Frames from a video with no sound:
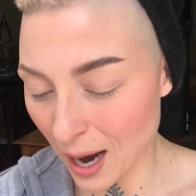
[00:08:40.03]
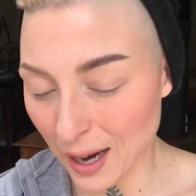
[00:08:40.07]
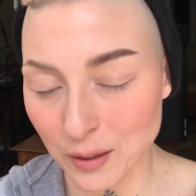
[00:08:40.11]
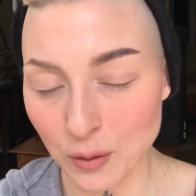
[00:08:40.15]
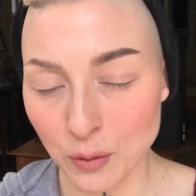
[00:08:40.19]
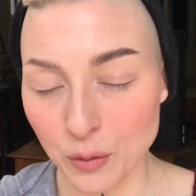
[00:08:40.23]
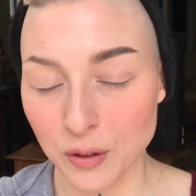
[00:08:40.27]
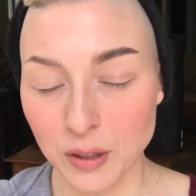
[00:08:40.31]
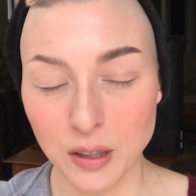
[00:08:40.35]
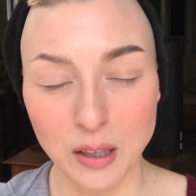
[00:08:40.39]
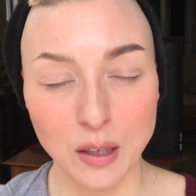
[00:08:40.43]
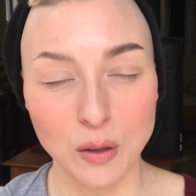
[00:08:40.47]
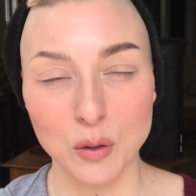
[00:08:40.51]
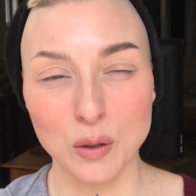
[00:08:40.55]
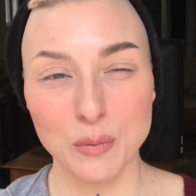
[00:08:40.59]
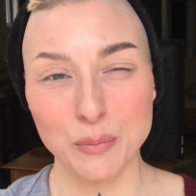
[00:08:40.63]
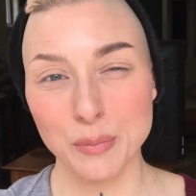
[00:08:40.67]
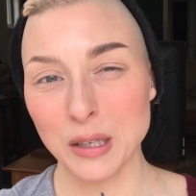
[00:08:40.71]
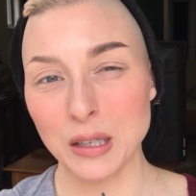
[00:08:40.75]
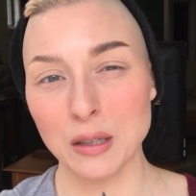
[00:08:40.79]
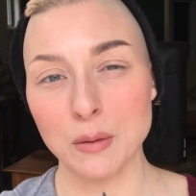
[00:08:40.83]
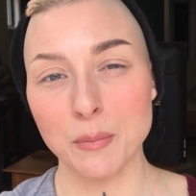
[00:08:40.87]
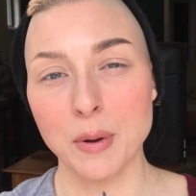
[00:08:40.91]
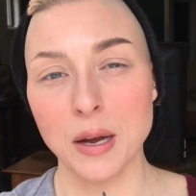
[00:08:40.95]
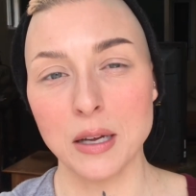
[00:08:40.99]
I don't think it would
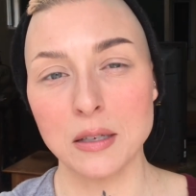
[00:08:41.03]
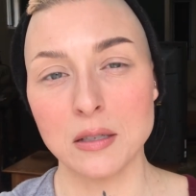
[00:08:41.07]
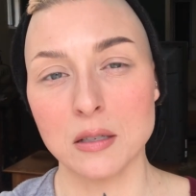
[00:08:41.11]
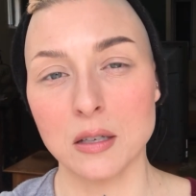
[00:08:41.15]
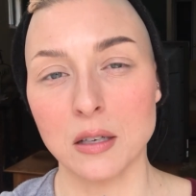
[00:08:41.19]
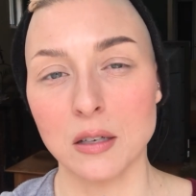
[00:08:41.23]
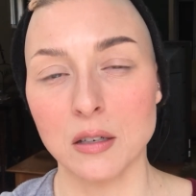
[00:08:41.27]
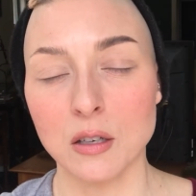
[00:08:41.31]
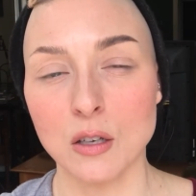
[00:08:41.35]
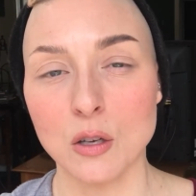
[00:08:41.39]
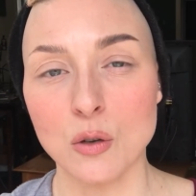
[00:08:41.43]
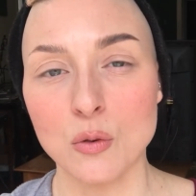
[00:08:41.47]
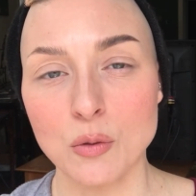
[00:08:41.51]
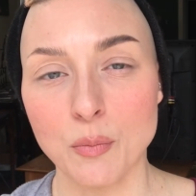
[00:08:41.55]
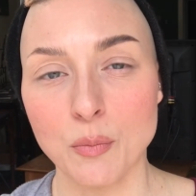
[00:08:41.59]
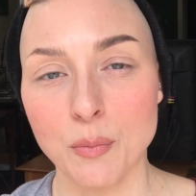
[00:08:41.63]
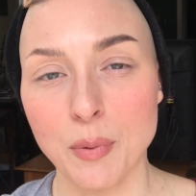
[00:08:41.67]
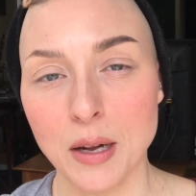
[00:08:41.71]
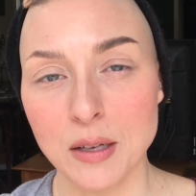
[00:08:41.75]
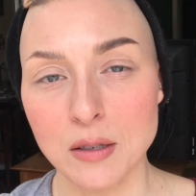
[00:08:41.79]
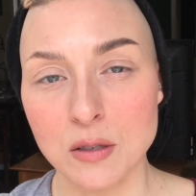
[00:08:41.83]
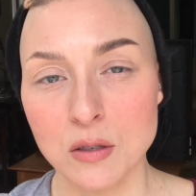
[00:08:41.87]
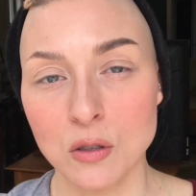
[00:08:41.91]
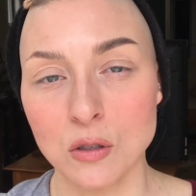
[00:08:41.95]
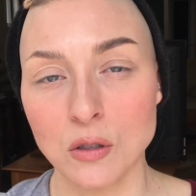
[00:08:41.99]
be the best thing to use a
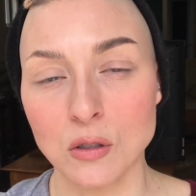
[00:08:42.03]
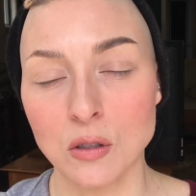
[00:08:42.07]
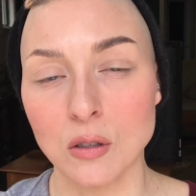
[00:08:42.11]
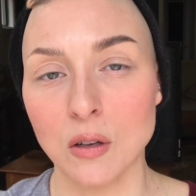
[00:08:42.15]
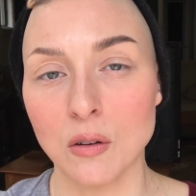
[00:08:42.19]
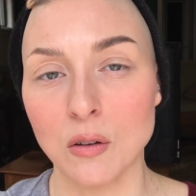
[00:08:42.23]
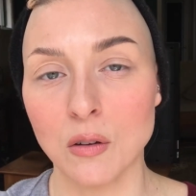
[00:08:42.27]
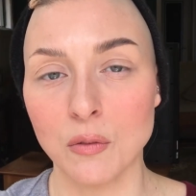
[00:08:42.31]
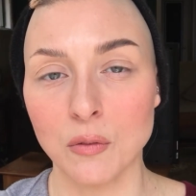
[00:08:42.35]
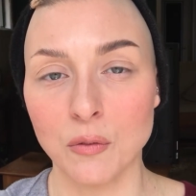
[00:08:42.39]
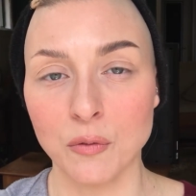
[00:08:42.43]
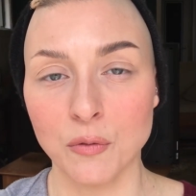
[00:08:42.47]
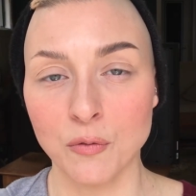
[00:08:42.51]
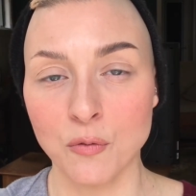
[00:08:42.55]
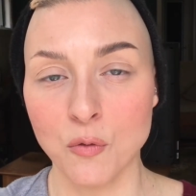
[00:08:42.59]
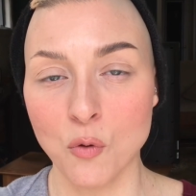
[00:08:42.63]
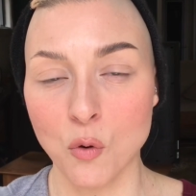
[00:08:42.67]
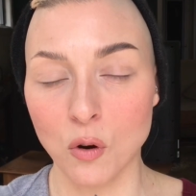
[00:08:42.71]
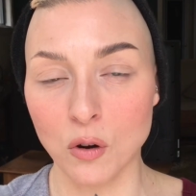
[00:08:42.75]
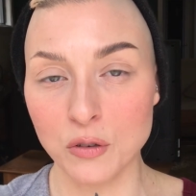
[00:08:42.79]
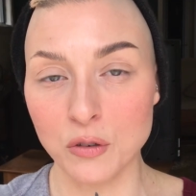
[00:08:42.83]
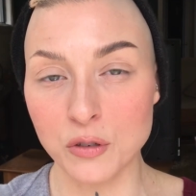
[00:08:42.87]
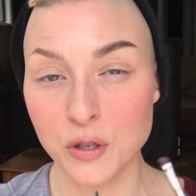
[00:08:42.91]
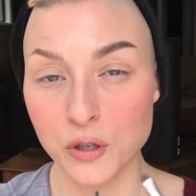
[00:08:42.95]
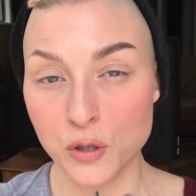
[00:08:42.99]
pencil
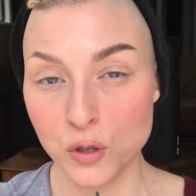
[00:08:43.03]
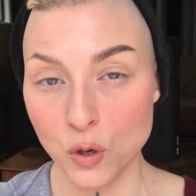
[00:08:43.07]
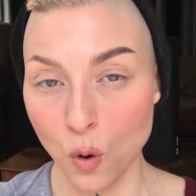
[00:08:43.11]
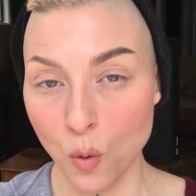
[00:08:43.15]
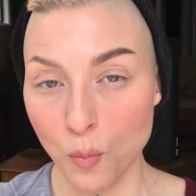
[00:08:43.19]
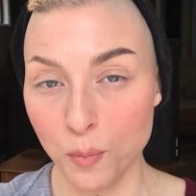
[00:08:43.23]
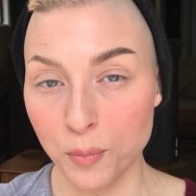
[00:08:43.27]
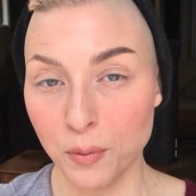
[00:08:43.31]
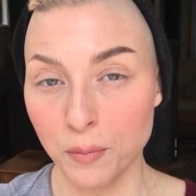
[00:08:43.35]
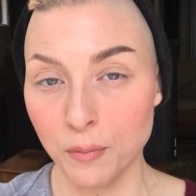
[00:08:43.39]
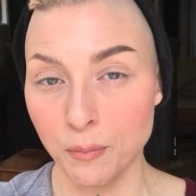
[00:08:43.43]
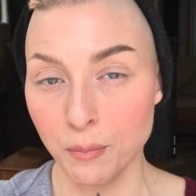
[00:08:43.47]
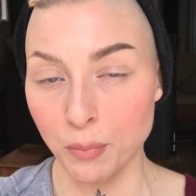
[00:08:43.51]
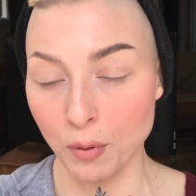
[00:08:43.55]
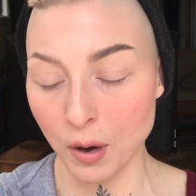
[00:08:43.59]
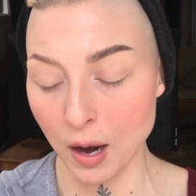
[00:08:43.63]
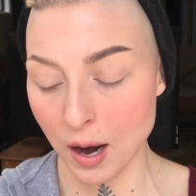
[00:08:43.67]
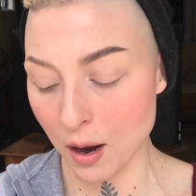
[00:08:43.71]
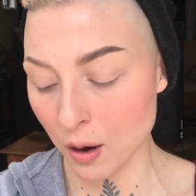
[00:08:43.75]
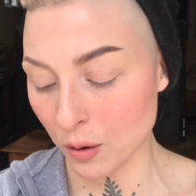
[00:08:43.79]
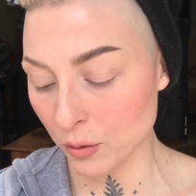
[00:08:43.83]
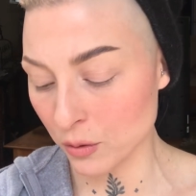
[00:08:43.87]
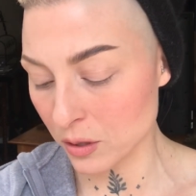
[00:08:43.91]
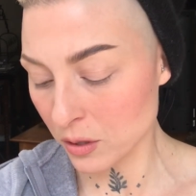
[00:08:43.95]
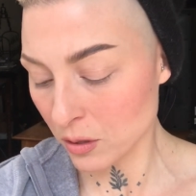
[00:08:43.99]
for soap
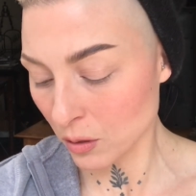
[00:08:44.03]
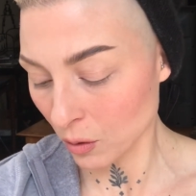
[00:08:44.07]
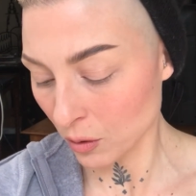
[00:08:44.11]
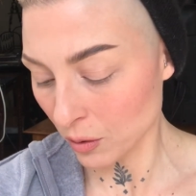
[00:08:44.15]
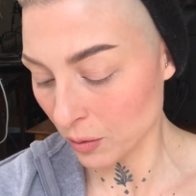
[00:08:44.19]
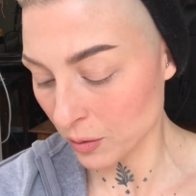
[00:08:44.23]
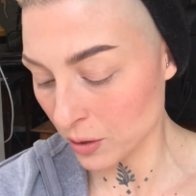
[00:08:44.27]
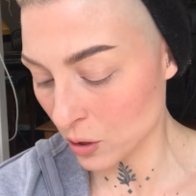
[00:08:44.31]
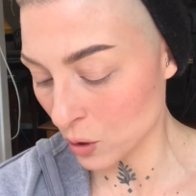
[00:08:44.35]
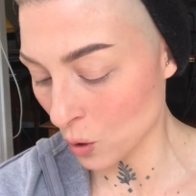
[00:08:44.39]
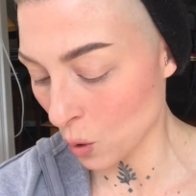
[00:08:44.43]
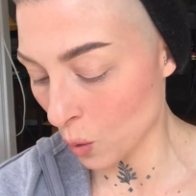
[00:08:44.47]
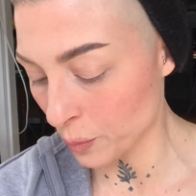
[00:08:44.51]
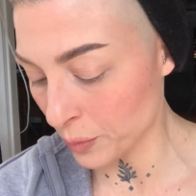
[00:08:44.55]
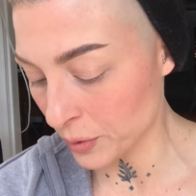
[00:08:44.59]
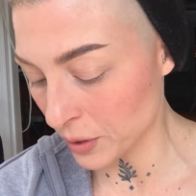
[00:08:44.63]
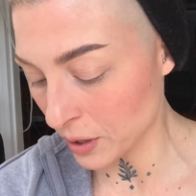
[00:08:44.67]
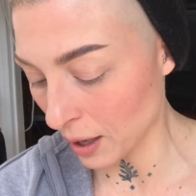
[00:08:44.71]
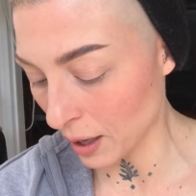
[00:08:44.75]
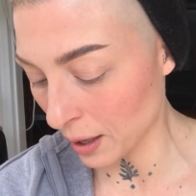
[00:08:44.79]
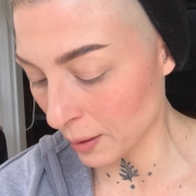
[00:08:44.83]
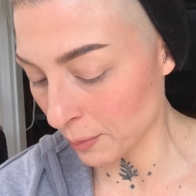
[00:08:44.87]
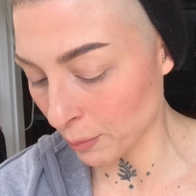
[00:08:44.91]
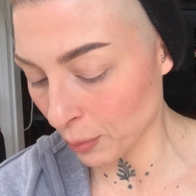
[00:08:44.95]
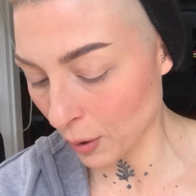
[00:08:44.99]
brows or soap
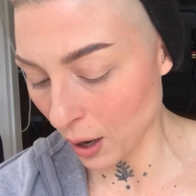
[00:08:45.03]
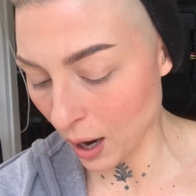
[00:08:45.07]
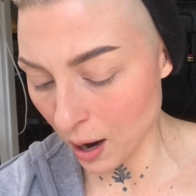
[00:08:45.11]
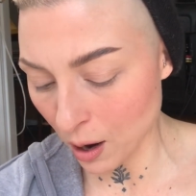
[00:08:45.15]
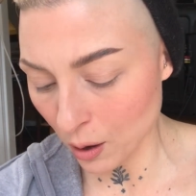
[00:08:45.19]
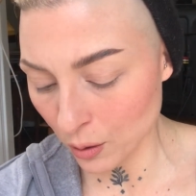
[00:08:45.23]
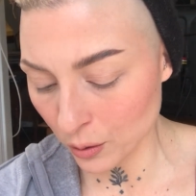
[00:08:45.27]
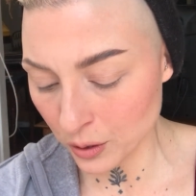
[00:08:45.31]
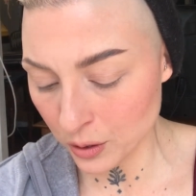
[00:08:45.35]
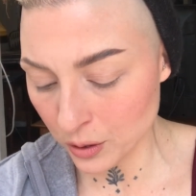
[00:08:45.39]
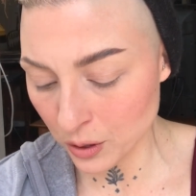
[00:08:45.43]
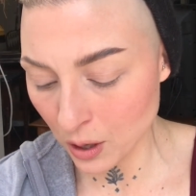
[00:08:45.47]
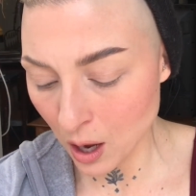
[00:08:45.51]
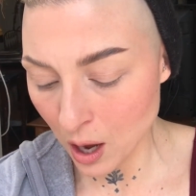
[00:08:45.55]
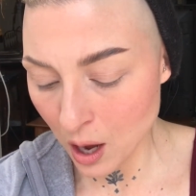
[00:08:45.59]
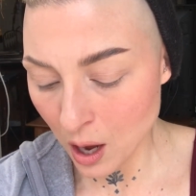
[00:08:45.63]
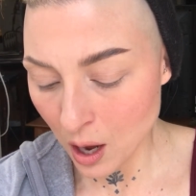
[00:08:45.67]
set brows,